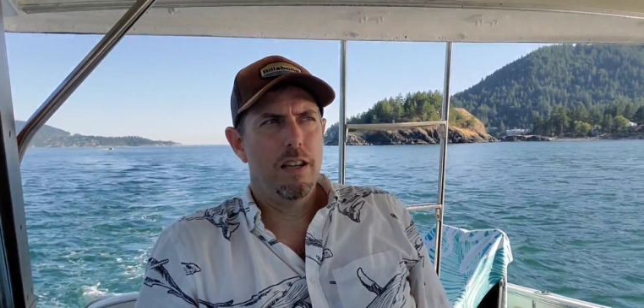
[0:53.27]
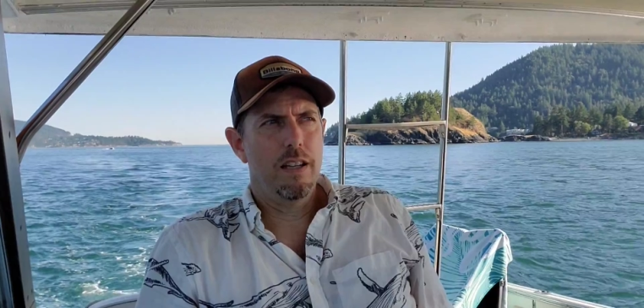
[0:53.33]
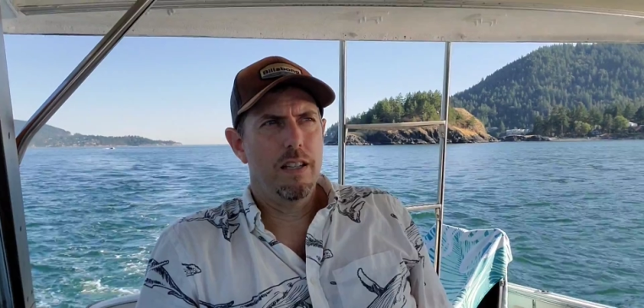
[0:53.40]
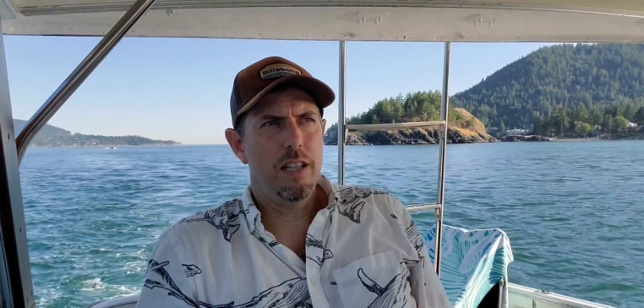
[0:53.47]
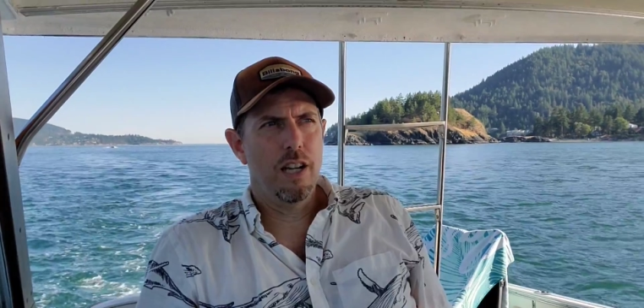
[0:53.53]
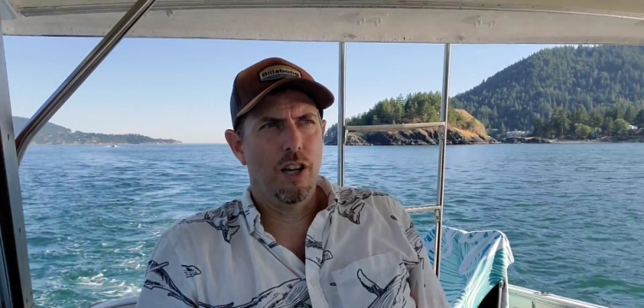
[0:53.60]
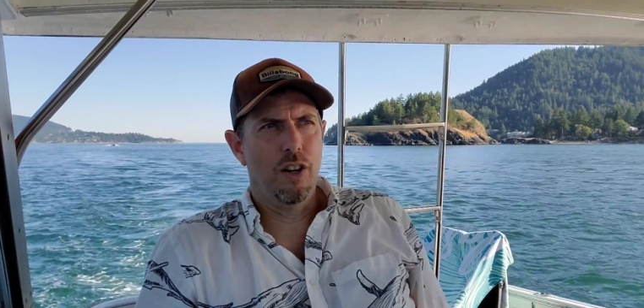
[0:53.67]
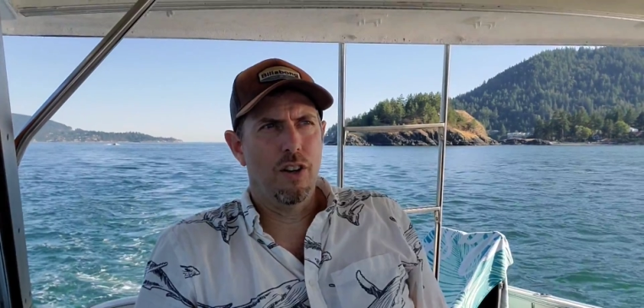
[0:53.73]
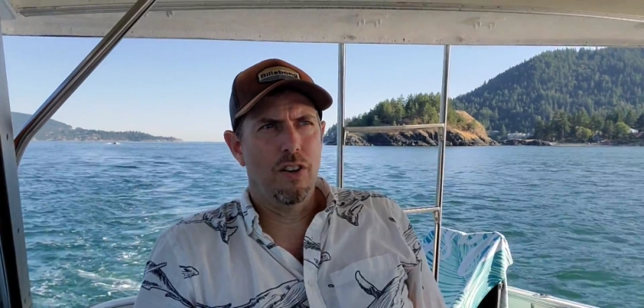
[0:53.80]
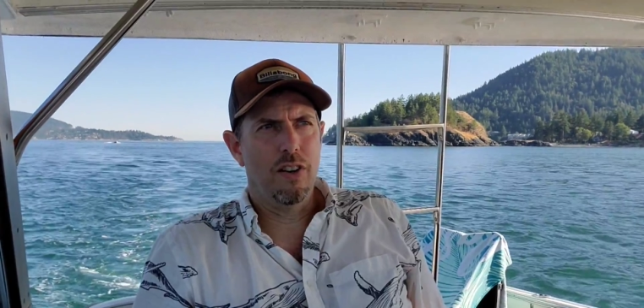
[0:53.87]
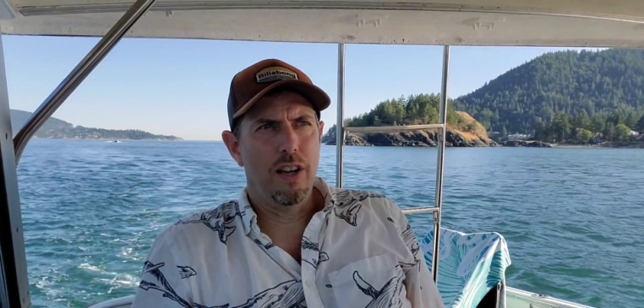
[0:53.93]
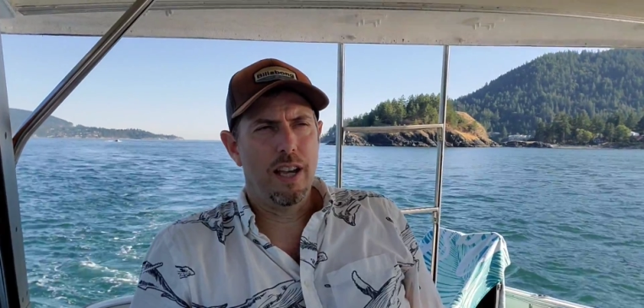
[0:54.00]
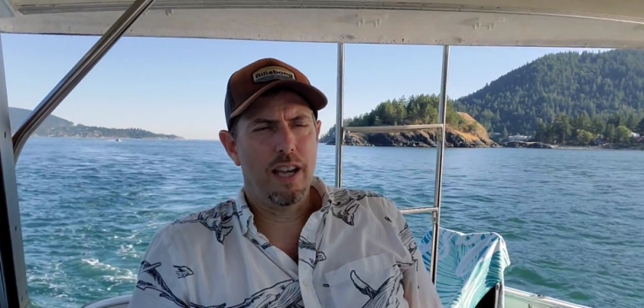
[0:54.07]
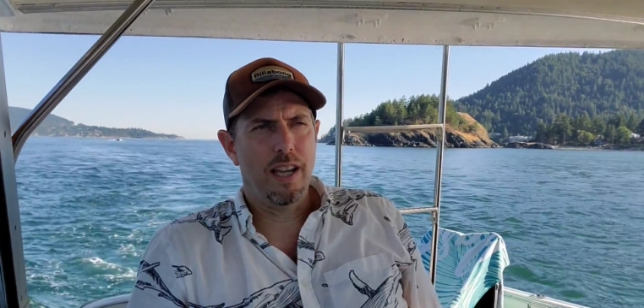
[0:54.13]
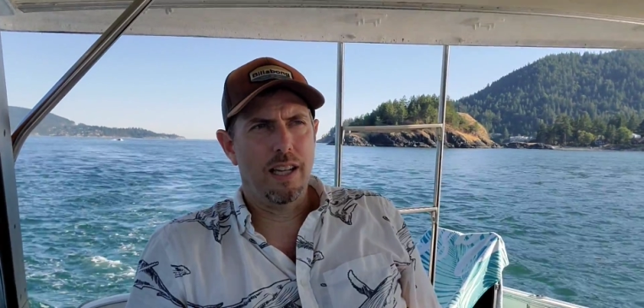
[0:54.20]
you know,
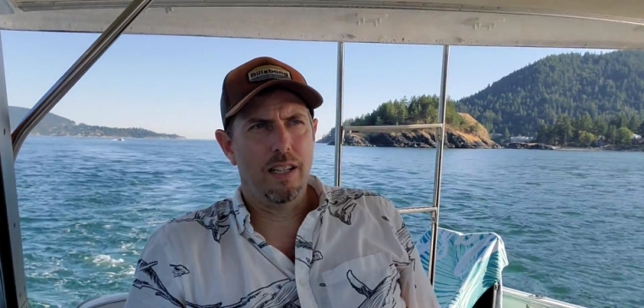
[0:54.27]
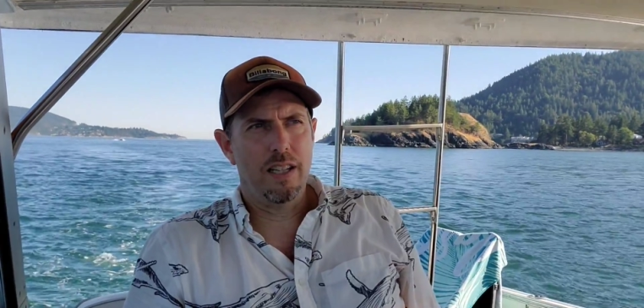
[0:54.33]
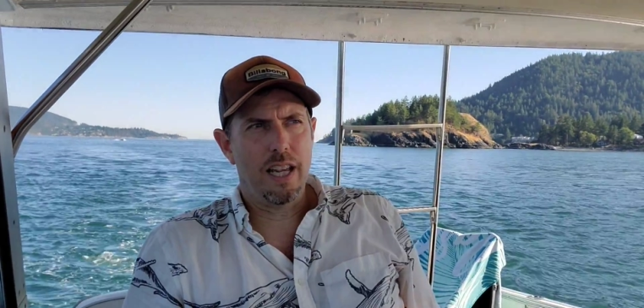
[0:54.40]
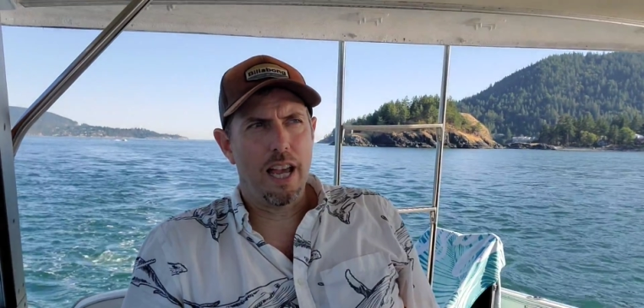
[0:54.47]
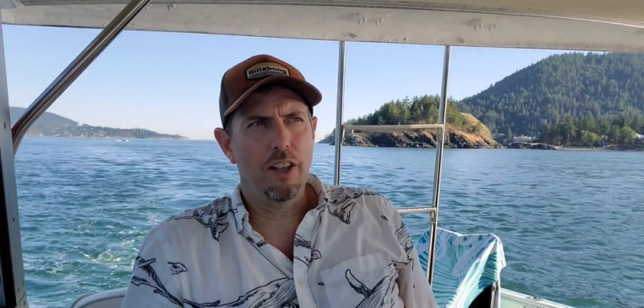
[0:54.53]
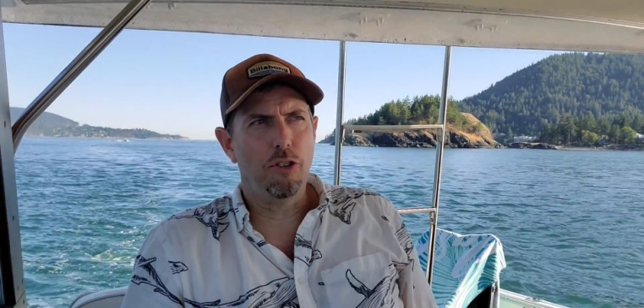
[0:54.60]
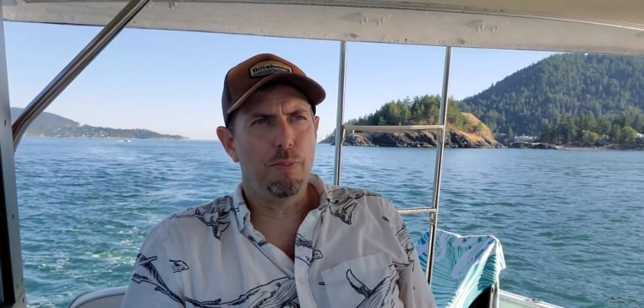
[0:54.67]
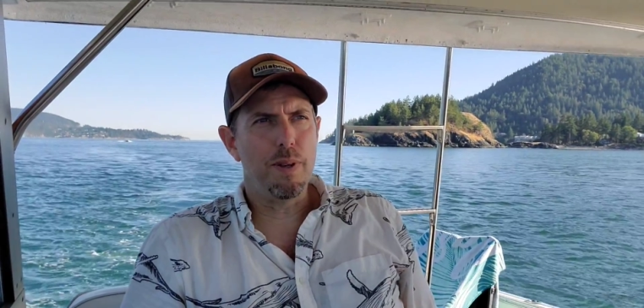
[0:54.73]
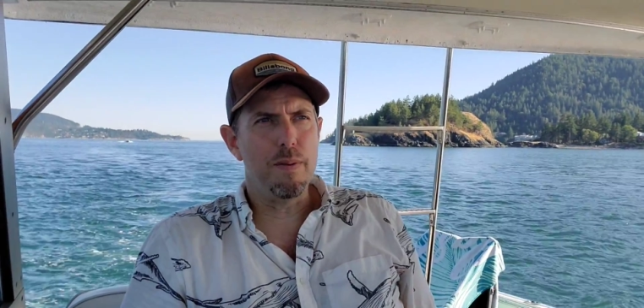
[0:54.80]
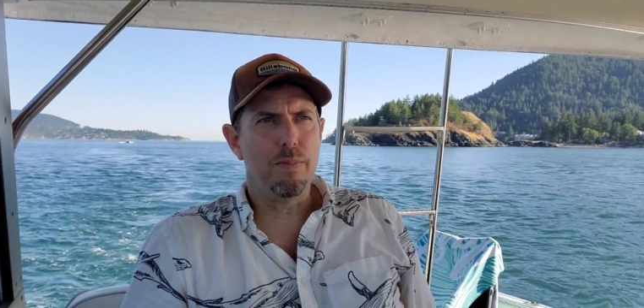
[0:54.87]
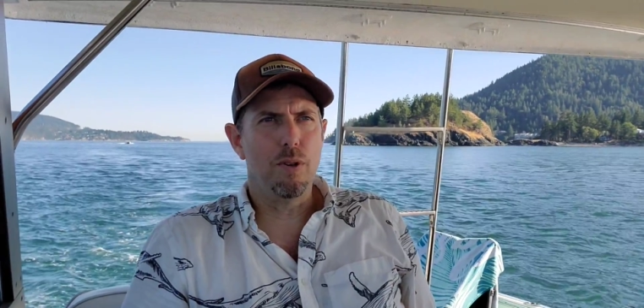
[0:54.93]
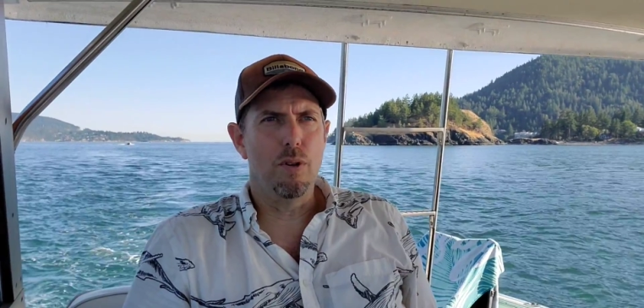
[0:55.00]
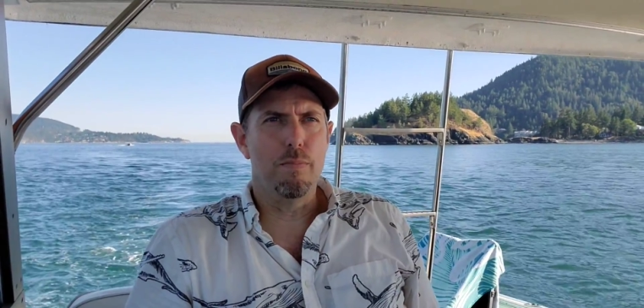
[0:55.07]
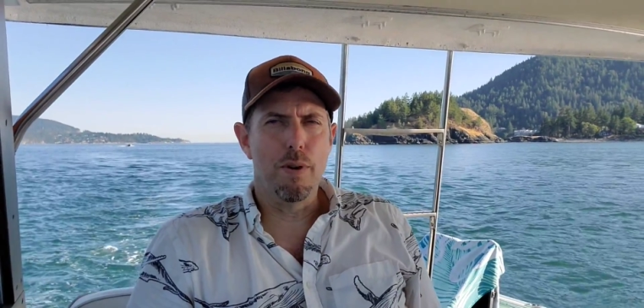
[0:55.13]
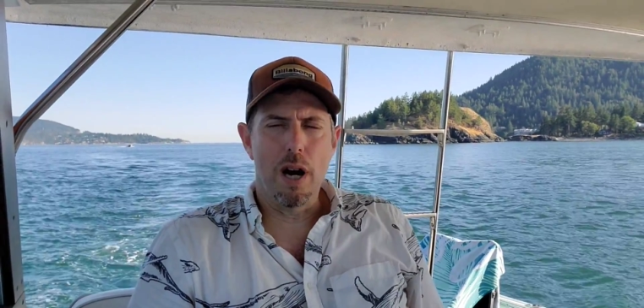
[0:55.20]
and as
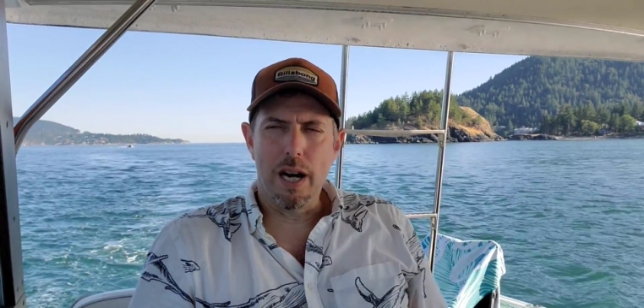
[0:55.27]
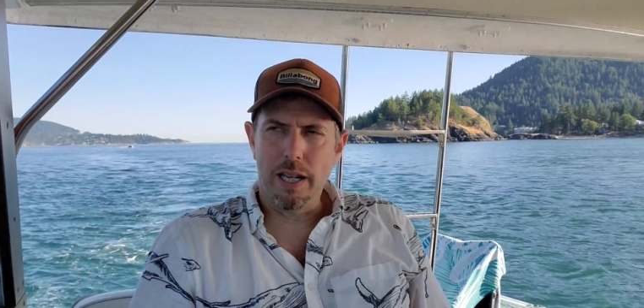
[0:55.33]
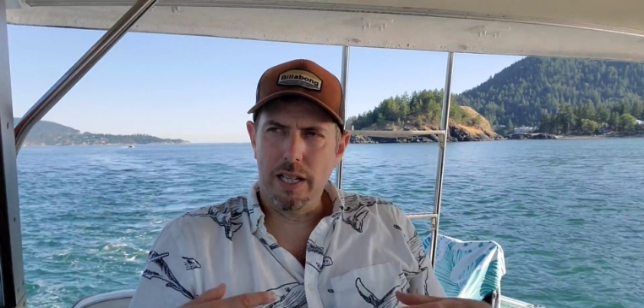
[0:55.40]
people bought